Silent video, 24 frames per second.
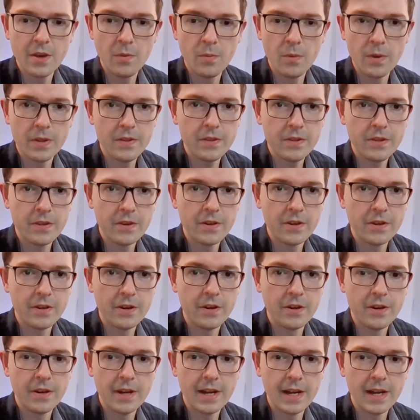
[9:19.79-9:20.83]
with
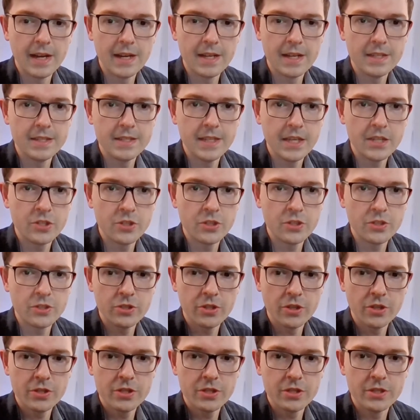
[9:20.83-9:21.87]
your teacher
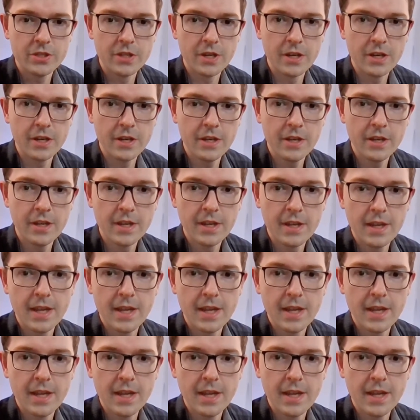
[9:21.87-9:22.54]
just now.